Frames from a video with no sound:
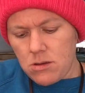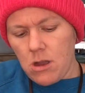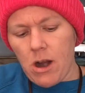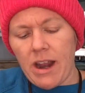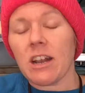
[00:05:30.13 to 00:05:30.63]

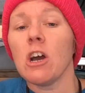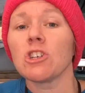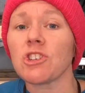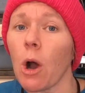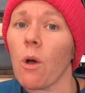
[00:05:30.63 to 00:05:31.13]
All right,
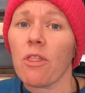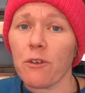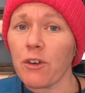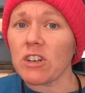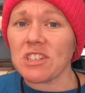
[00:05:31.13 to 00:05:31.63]
so
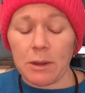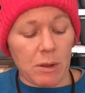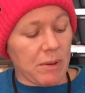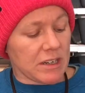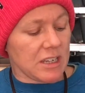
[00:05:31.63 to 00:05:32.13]
the first thing
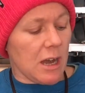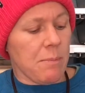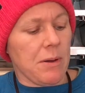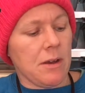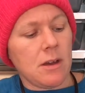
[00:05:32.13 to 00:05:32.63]
we picked
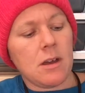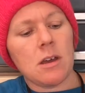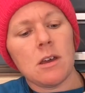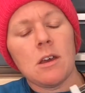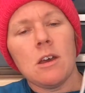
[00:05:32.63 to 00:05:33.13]
up
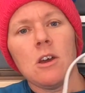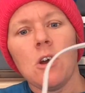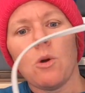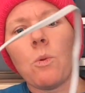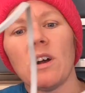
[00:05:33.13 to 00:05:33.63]

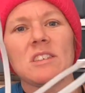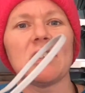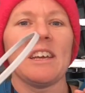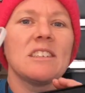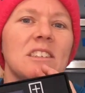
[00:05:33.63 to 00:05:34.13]
was
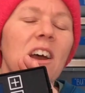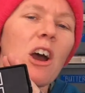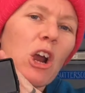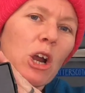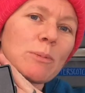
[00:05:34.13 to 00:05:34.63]
this
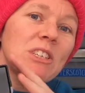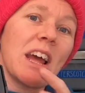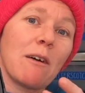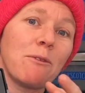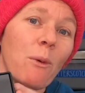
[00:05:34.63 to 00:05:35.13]

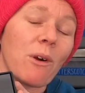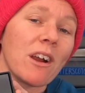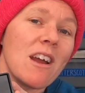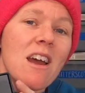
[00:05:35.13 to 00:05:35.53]
Herbstat 4.